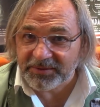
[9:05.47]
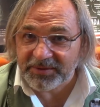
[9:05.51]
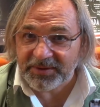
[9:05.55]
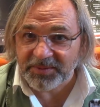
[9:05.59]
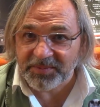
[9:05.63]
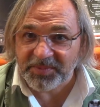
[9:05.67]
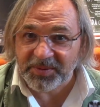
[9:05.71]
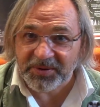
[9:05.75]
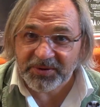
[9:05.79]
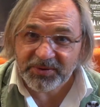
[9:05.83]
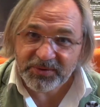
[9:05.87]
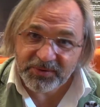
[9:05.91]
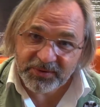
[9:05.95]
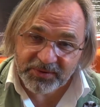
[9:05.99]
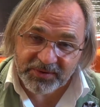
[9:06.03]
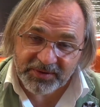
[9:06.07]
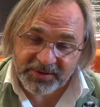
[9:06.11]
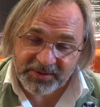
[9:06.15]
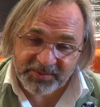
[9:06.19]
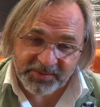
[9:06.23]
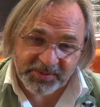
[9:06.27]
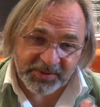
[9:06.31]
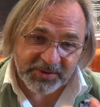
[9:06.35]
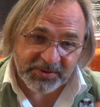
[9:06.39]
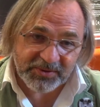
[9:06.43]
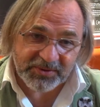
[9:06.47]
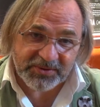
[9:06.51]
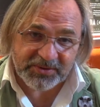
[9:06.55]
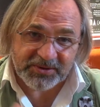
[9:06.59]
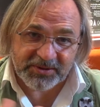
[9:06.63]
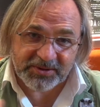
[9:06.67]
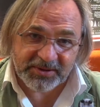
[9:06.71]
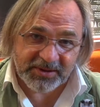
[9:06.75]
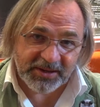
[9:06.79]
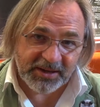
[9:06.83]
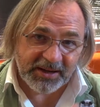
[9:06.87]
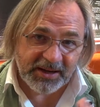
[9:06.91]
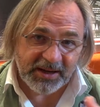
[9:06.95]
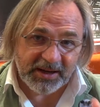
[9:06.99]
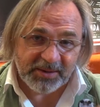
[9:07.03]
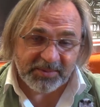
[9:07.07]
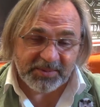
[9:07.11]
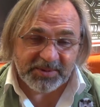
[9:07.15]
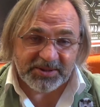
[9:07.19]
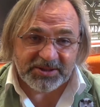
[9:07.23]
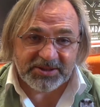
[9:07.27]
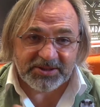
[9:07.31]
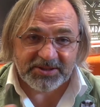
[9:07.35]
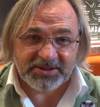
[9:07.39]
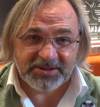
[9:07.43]
We are producing
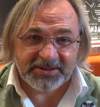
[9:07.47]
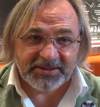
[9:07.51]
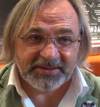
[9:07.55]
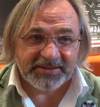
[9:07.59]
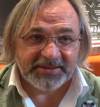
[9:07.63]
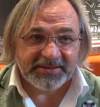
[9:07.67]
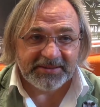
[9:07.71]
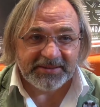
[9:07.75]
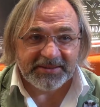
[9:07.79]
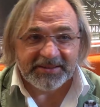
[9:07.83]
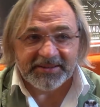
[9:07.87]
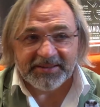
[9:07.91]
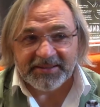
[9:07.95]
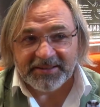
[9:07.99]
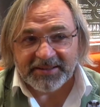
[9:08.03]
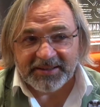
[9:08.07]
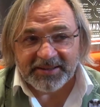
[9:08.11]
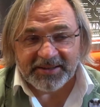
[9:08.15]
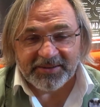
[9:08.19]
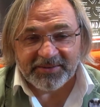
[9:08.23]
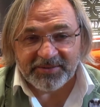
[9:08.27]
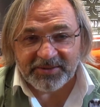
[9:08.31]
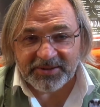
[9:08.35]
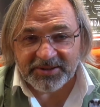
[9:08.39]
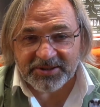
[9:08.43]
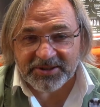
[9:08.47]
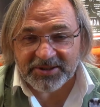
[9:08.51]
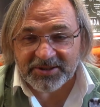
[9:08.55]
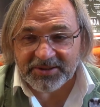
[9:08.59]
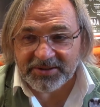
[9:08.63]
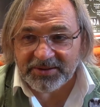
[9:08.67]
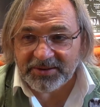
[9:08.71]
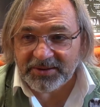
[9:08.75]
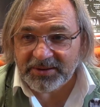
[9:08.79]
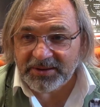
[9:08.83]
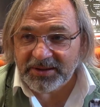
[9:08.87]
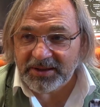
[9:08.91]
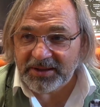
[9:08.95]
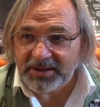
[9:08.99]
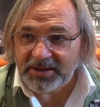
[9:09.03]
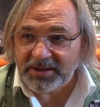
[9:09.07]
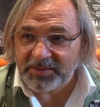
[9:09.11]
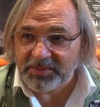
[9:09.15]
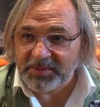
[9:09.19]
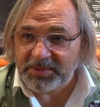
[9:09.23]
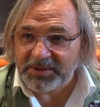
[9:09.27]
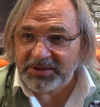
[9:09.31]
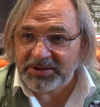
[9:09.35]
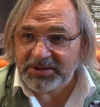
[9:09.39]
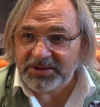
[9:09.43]
garbage, visual
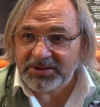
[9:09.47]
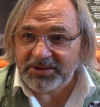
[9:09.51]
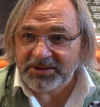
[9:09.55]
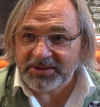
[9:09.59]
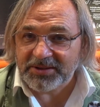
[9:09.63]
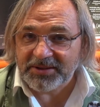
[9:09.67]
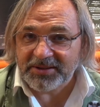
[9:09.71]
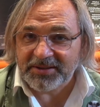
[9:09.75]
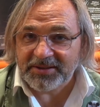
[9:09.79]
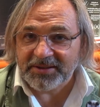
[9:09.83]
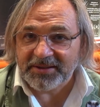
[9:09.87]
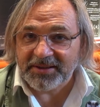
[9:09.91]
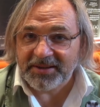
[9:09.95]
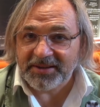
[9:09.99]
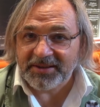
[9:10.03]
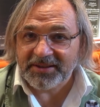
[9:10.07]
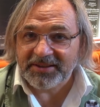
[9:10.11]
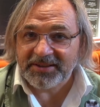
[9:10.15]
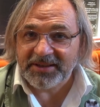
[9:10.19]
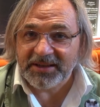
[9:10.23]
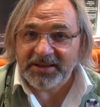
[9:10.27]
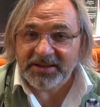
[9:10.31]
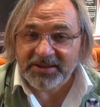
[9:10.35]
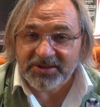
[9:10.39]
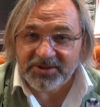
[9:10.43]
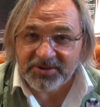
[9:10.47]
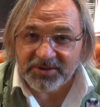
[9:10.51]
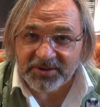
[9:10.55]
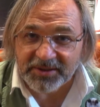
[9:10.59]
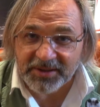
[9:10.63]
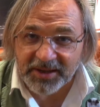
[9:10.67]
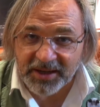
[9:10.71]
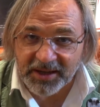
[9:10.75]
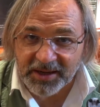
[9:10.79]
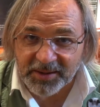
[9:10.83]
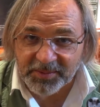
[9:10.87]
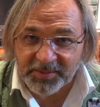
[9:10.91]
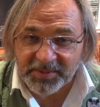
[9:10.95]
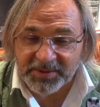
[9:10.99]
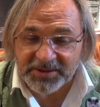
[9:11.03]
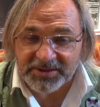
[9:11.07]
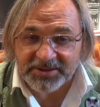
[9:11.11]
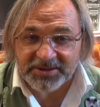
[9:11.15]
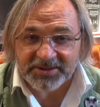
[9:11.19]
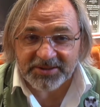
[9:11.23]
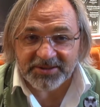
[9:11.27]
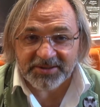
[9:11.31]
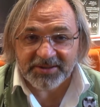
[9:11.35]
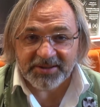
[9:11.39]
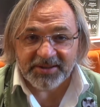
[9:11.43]
garbage, intellectual
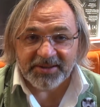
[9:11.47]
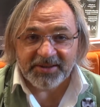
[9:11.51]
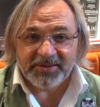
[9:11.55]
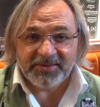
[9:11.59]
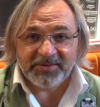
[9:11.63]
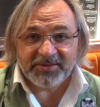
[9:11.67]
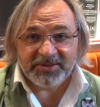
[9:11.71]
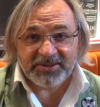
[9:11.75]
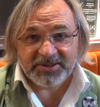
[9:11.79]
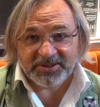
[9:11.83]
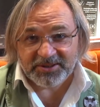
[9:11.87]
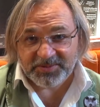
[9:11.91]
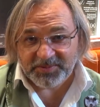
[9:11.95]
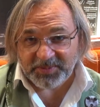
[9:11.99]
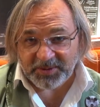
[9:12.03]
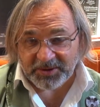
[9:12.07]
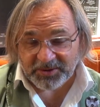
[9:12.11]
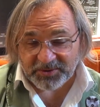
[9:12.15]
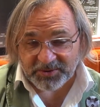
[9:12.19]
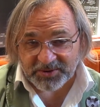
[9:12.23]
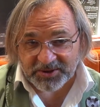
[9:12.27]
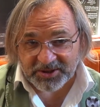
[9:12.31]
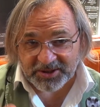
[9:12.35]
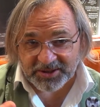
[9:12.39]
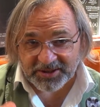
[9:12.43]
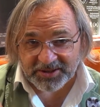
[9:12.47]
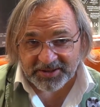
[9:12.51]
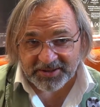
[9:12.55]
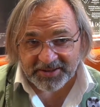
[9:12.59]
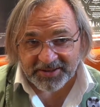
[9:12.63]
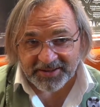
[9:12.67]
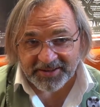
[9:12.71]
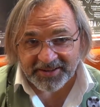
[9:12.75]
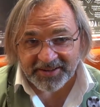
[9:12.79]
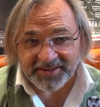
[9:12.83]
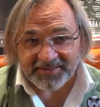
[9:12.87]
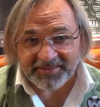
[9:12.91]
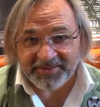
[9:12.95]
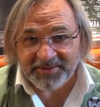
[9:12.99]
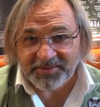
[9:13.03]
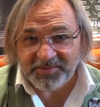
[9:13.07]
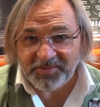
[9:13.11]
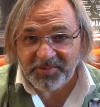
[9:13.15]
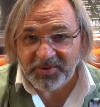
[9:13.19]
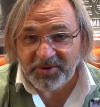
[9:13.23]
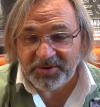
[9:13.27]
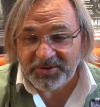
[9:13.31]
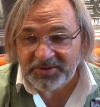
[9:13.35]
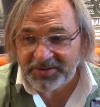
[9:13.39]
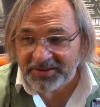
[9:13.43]
garbage, which is pollution even
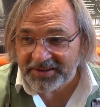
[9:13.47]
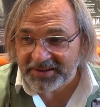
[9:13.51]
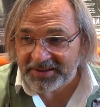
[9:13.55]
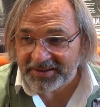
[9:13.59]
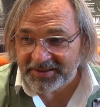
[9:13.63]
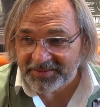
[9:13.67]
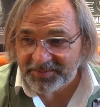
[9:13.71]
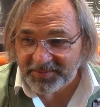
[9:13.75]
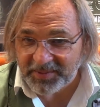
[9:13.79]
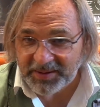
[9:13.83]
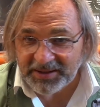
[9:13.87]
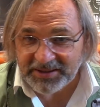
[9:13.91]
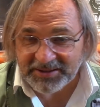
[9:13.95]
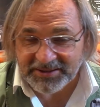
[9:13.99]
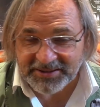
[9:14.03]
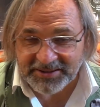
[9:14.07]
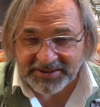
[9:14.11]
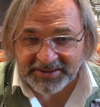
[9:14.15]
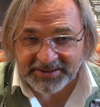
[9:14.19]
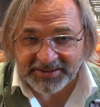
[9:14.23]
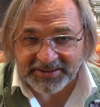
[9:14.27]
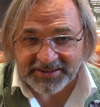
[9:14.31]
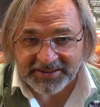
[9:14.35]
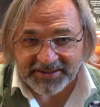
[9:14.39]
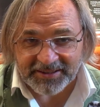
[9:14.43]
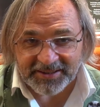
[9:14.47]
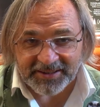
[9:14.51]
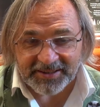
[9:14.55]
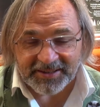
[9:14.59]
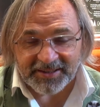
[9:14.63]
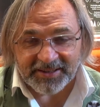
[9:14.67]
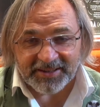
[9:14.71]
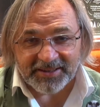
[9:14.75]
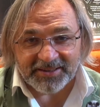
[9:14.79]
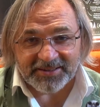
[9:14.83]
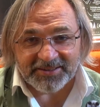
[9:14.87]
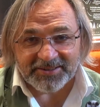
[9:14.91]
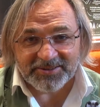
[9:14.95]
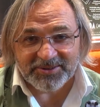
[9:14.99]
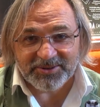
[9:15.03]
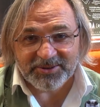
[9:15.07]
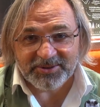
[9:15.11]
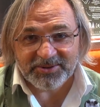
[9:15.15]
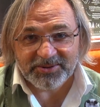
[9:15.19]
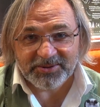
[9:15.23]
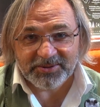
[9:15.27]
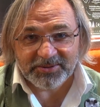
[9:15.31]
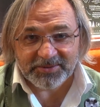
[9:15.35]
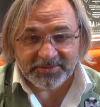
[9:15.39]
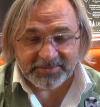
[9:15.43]
more than plastic.
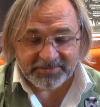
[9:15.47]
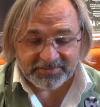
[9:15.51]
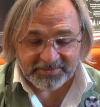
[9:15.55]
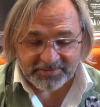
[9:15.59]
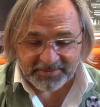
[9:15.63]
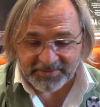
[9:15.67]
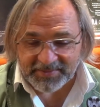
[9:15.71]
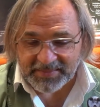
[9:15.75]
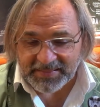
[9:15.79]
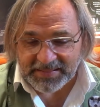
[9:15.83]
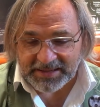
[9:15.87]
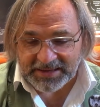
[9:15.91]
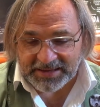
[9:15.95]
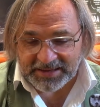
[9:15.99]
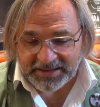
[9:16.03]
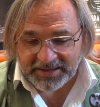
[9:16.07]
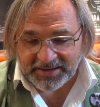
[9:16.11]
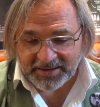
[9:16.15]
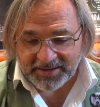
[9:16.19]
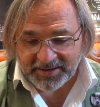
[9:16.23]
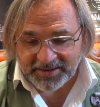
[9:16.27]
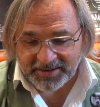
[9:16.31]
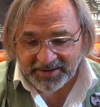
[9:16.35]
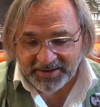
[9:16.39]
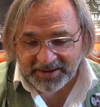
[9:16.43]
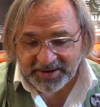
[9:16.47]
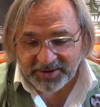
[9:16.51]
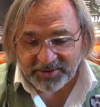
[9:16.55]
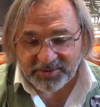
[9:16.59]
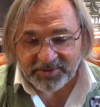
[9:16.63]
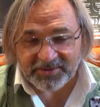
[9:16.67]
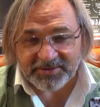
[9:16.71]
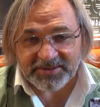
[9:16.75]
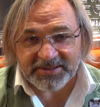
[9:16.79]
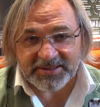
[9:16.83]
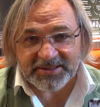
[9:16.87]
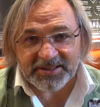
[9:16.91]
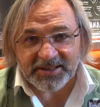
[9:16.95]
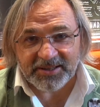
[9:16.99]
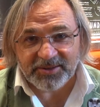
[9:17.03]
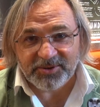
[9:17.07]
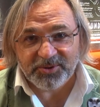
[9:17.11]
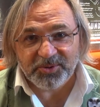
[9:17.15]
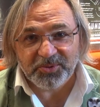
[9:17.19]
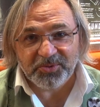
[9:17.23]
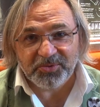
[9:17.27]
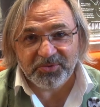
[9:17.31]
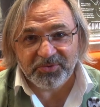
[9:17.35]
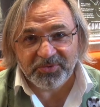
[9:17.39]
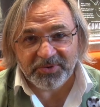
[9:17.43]
So. I always say,
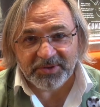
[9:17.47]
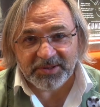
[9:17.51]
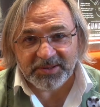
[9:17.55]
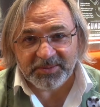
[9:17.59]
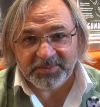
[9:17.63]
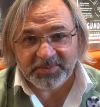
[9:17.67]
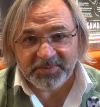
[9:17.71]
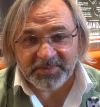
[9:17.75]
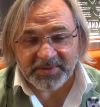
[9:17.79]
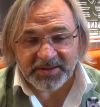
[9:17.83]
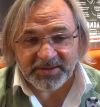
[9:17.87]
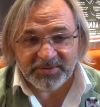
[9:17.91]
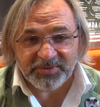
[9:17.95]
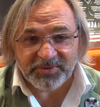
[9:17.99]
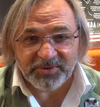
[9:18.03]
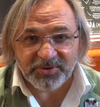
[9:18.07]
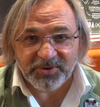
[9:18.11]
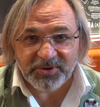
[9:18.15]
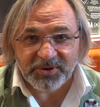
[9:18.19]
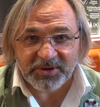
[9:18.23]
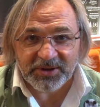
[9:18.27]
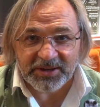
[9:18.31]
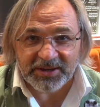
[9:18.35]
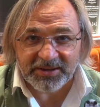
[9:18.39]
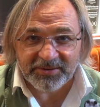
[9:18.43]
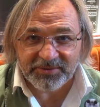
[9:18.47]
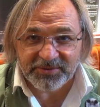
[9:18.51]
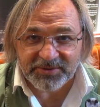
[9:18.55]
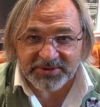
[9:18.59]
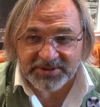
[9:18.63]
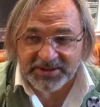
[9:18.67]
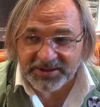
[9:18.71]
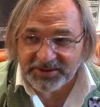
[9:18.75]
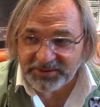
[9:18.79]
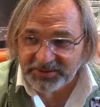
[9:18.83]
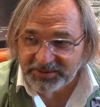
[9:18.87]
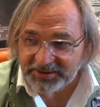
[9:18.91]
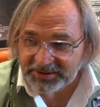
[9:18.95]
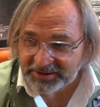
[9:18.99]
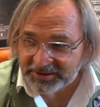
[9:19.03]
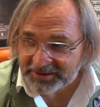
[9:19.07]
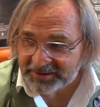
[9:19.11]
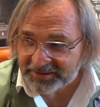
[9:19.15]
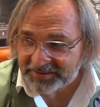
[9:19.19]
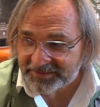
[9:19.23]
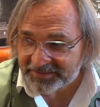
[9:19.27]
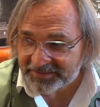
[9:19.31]
don't film if you can live without it.